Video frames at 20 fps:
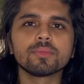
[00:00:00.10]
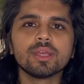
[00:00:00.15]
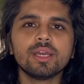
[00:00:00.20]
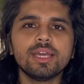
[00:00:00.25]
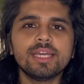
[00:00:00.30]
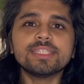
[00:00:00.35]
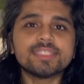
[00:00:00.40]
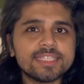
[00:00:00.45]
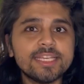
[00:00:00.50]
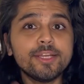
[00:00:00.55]

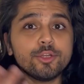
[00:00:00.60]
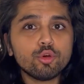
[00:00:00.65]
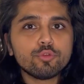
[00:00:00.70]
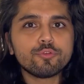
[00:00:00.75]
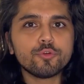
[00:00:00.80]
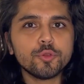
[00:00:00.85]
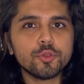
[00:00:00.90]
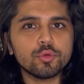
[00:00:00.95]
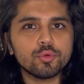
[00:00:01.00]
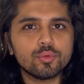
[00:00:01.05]
Is keto for
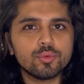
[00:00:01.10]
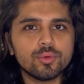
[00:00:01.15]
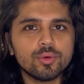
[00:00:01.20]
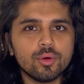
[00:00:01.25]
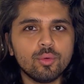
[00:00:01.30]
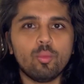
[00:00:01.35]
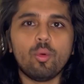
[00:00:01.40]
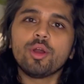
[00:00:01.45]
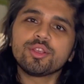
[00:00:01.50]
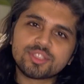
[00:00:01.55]
you?
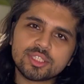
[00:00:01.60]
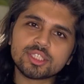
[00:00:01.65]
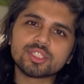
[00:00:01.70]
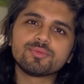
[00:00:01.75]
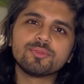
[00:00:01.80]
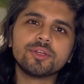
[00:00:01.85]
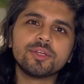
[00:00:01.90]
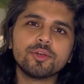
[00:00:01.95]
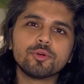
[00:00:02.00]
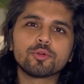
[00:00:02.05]
Watch this
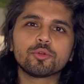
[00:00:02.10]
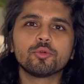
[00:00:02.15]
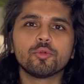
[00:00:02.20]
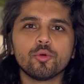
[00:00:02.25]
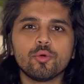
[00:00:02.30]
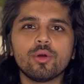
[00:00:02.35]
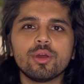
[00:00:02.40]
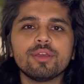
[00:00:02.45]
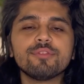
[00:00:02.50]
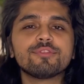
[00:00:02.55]
video to
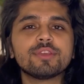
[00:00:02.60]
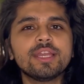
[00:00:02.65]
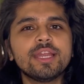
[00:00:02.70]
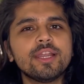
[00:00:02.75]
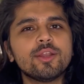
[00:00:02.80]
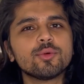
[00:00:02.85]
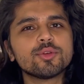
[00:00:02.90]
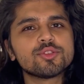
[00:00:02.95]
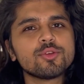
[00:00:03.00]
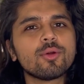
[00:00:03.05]
know if
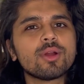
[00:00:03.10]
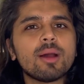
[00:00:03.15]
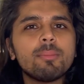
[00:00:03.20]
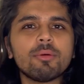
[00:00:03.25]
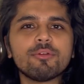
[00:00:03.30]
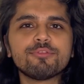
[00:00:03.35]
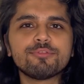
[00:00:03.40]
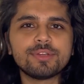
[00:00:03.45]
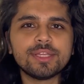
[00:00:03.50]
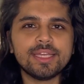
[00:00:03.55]
keto is your cup
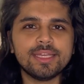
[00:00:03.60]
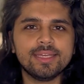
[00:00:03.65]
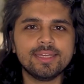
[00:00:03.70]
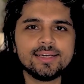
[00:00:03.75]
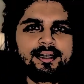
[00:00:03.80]
of tea.